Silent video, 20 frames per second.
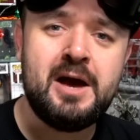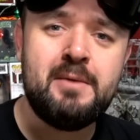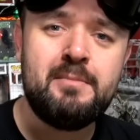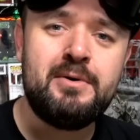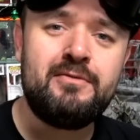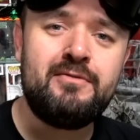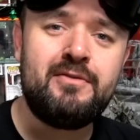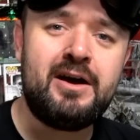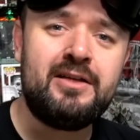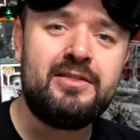
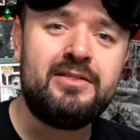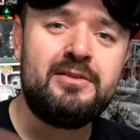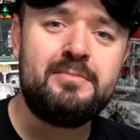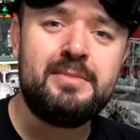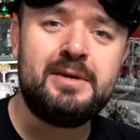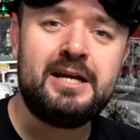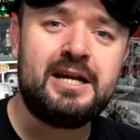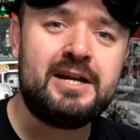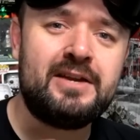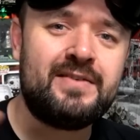But rather than
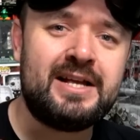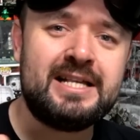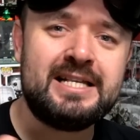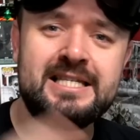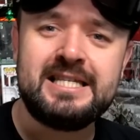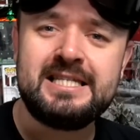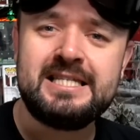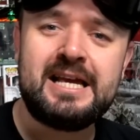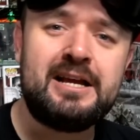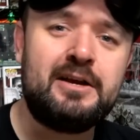me kind of
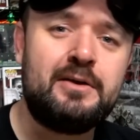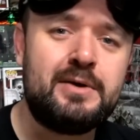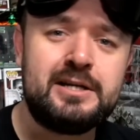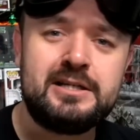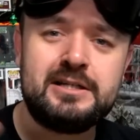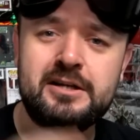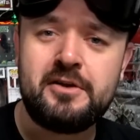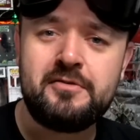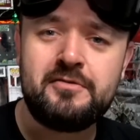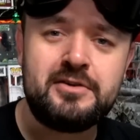answer the same
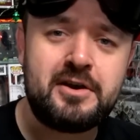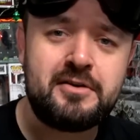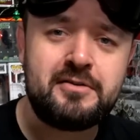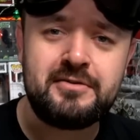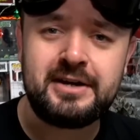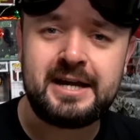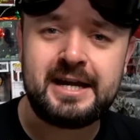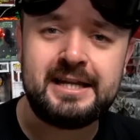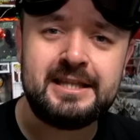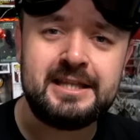question over and over
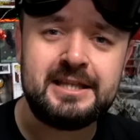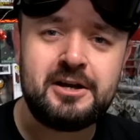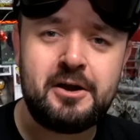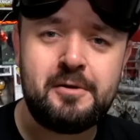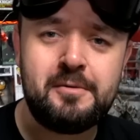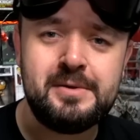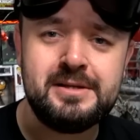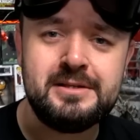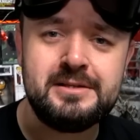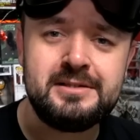again in the
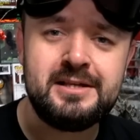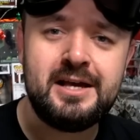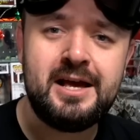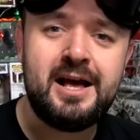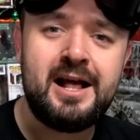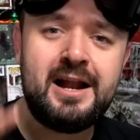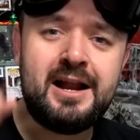comments,